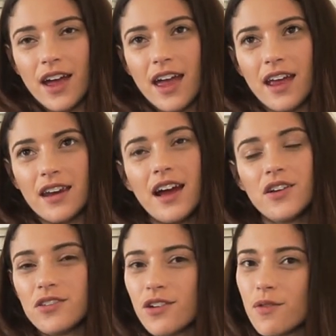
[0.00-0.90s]
And now
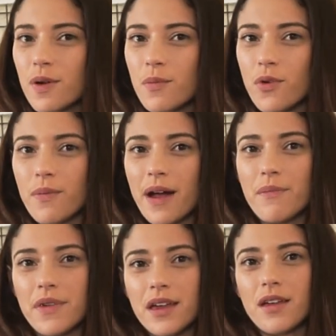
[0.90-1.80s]
you know a bit more
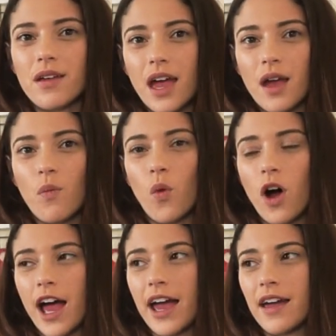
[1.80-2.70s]
about me and
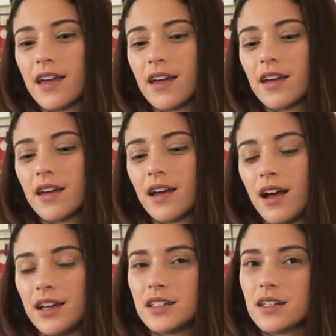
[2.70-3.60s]
why
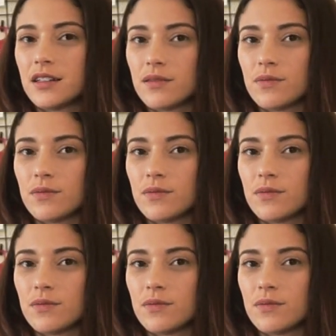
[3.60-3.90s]
I did,